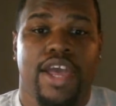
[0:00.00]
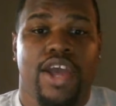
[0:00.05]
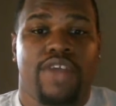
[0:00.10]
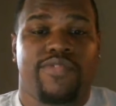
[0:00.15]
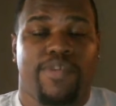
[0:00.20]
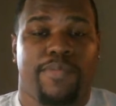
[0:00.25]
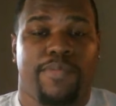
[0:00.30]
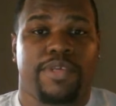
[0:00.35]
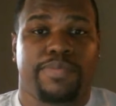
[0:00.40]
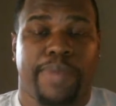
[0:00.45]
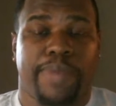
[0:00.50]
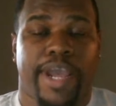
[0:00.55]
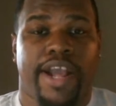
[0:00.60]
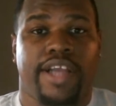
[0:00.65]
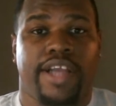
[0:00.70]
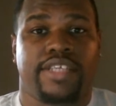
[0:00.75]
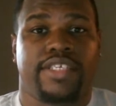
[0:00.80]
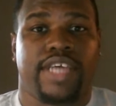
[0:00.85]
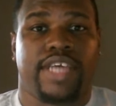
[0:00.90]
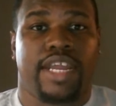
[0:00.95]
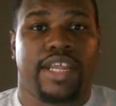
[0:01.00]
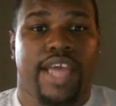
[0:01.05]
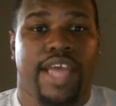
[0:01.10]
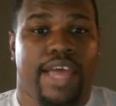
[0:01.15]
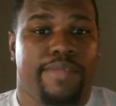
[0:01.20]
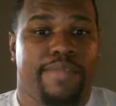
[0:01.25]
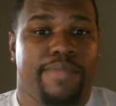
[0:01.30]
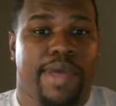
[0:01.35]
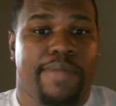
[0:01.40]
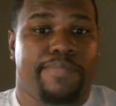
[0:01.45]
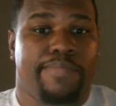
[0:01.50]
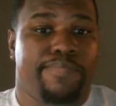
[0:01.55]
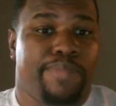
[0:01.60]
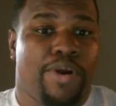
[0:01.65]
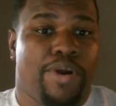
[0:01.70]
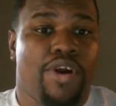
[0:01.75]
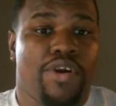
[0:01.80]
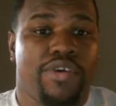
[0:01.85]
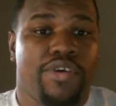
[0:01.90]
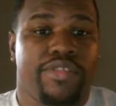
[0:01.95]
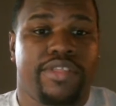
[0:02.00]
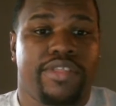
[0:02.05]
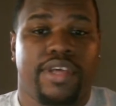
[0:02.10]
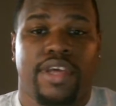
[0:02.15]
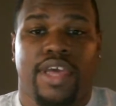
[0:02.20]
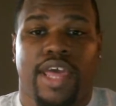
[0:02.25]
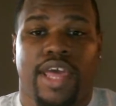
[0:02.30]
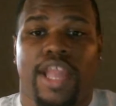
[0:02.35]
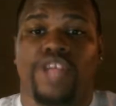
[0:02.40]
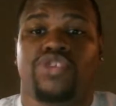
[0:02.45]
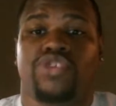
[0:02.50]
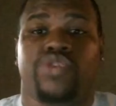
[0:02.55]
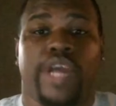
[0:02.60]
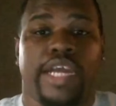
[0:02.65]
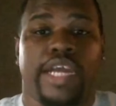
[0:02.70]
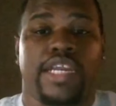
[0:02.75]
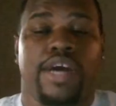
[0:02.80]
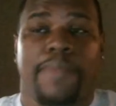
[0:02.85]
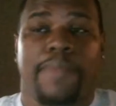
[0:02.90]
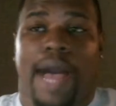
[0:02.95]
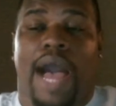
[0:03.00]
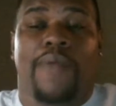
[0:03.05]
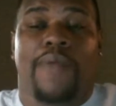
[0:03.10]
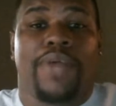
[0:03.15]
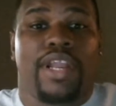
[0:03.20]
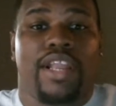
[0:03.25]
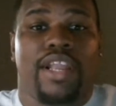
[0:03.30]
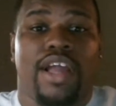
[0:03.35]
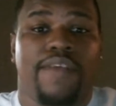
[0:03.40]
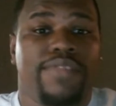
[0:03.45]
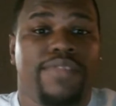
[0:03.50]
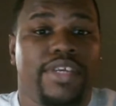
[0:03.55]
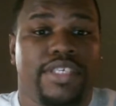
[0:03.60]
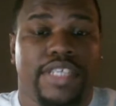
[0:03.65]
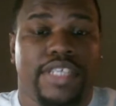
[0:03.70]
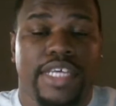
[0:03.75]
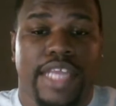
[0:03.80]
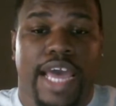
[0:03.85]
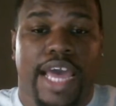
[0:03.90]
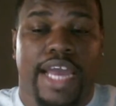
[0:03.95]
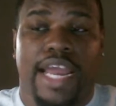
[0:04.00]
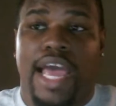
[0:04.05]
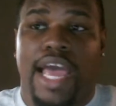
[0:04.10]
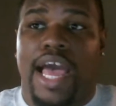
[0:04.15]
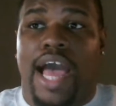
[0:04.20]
from his parents at birth and then trained up. I would have loved to see that.